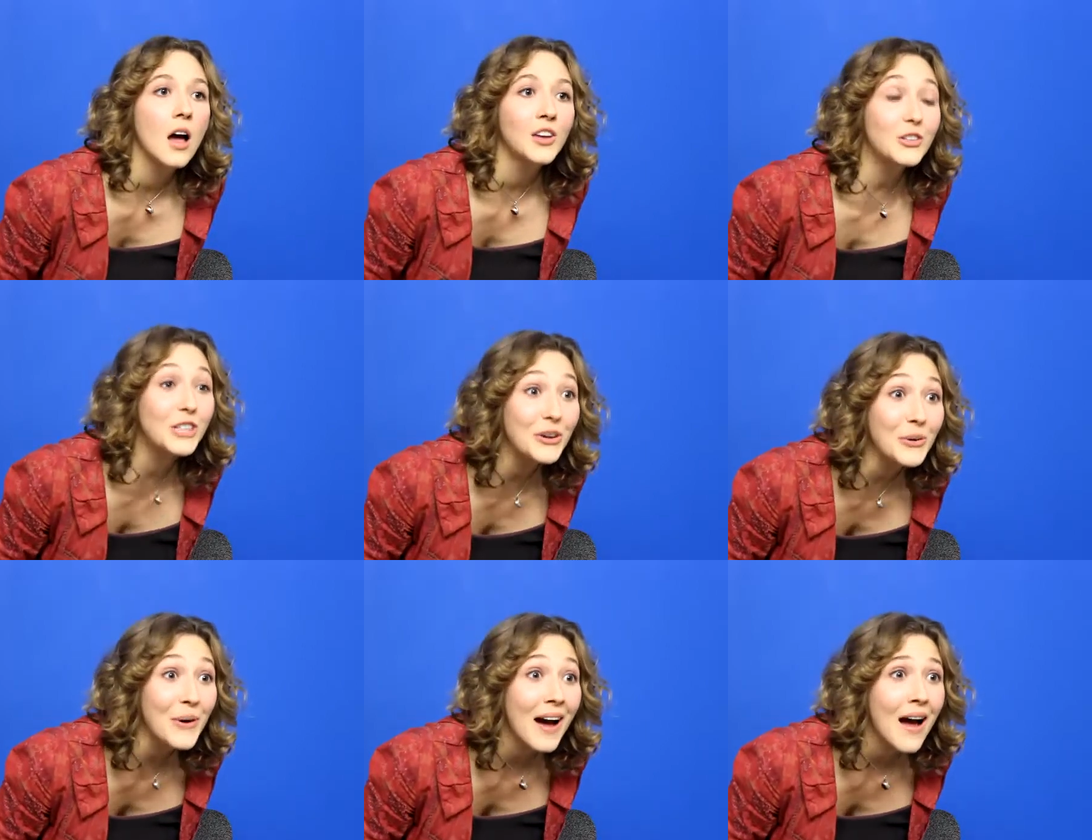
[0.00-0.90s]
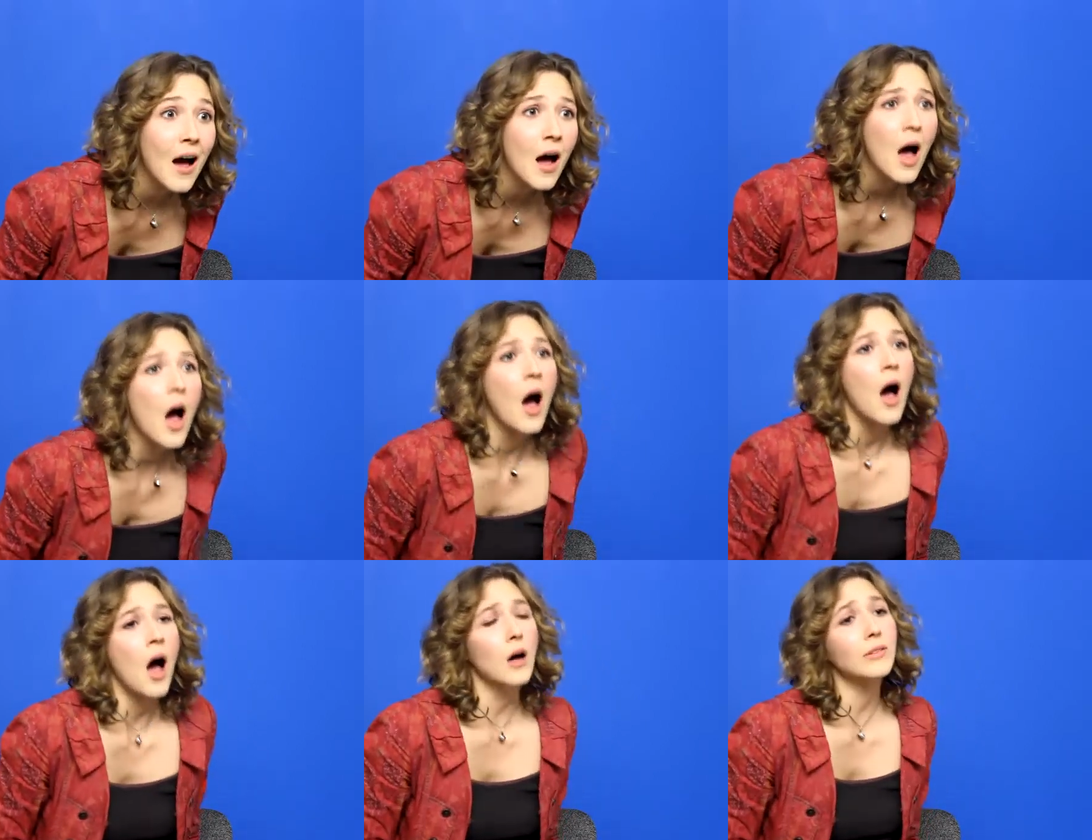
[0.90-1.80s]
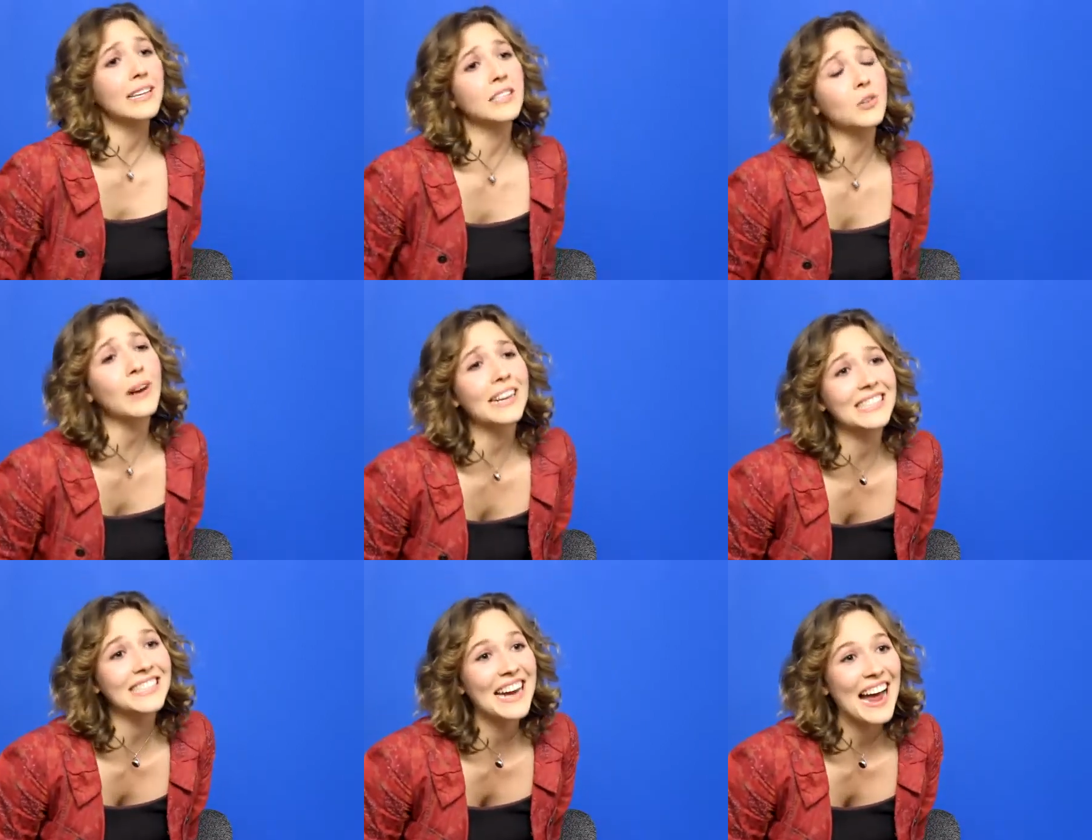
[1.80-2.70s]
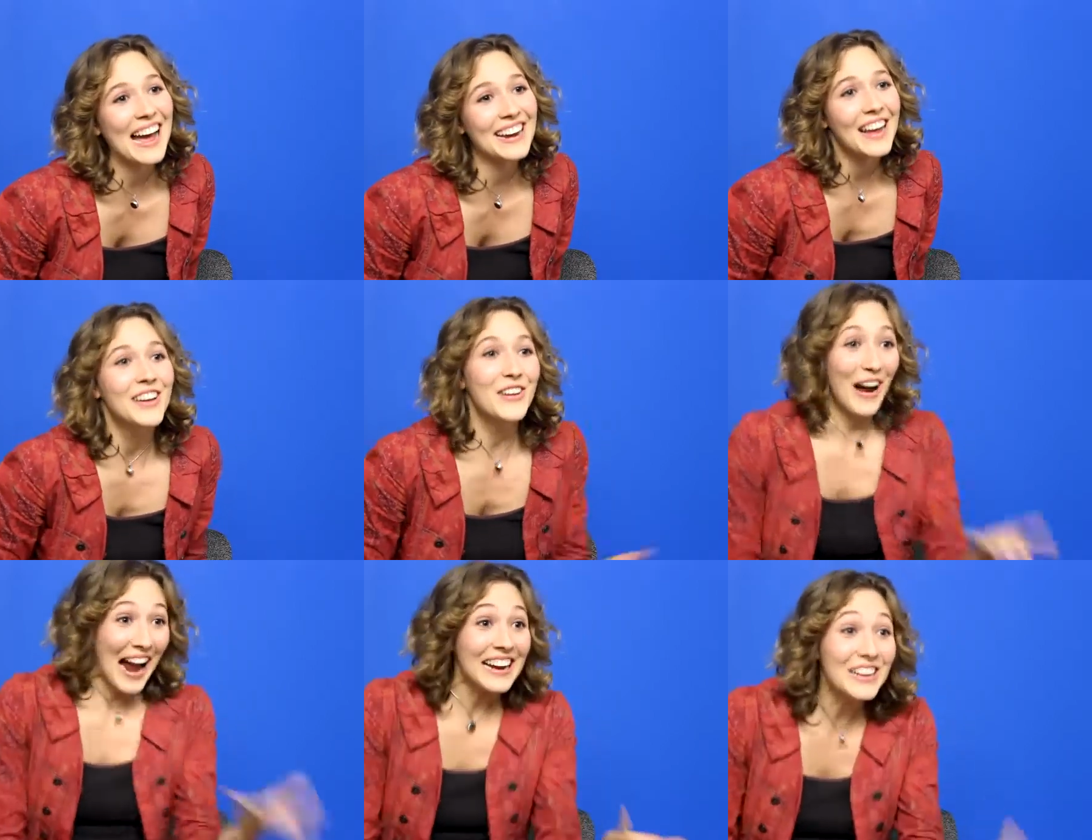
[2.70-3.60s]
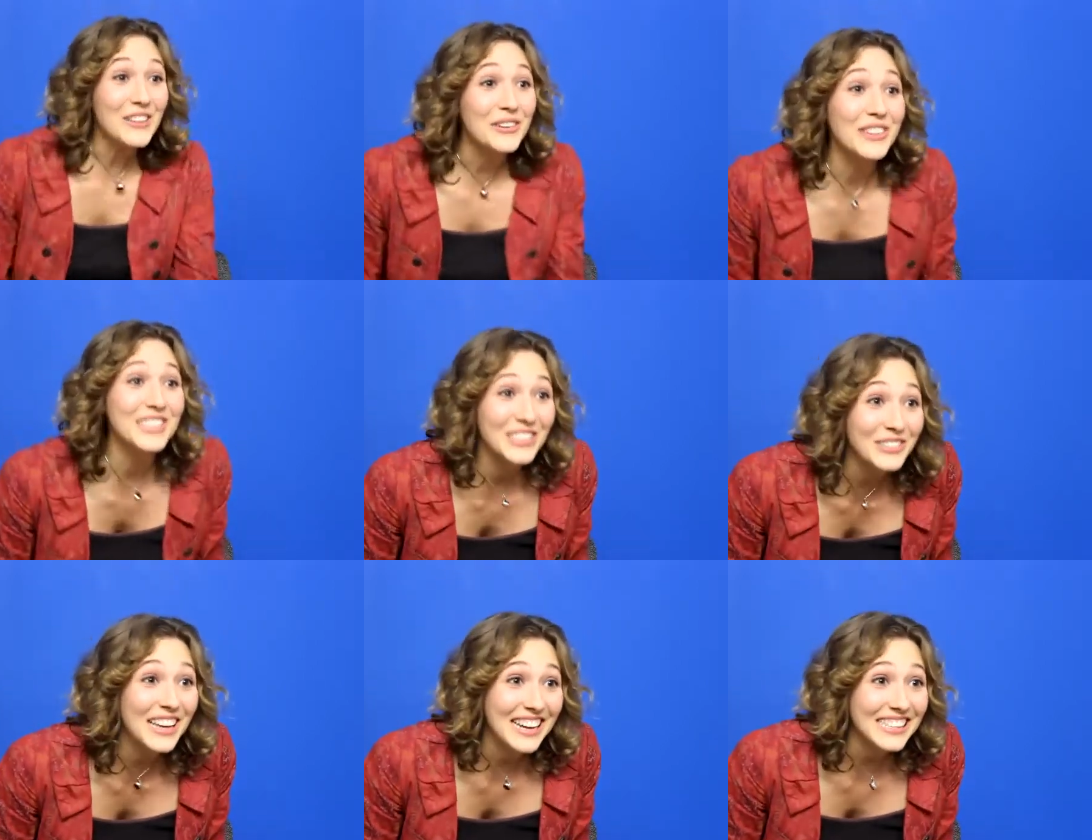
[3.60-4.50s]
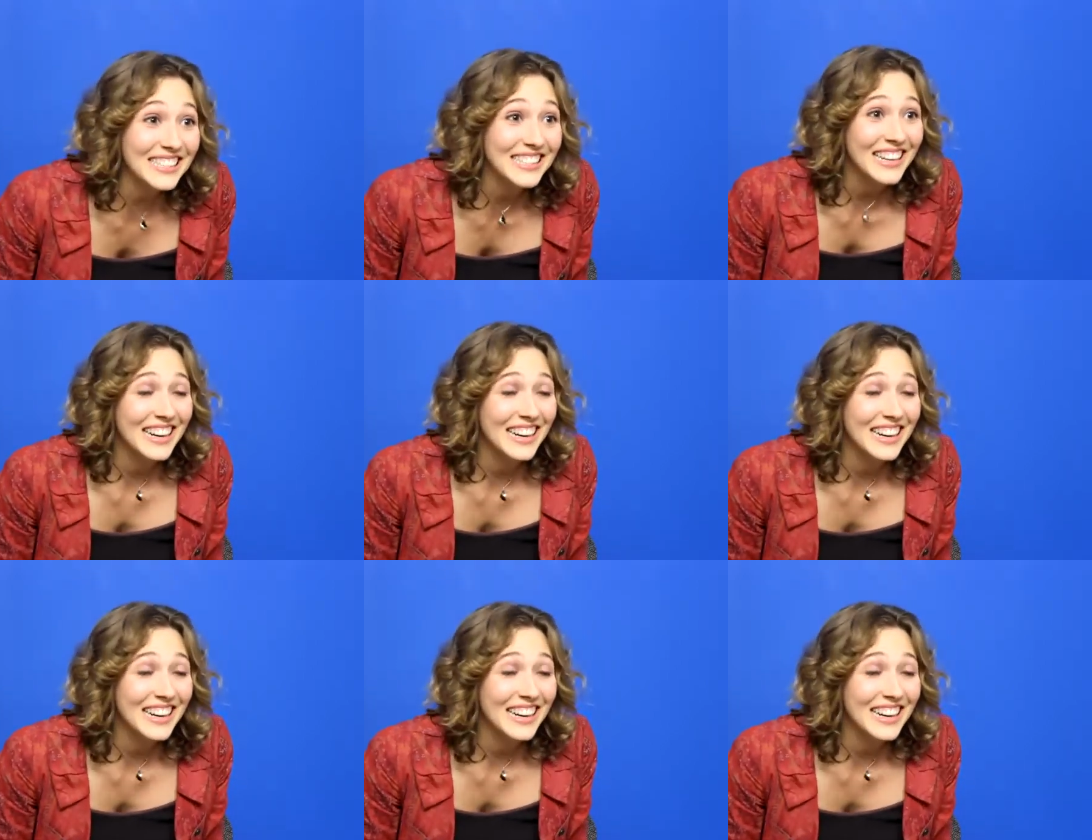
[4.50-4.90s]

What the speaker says: You do? Oh, that's great, Stan. No, I knew you could do this.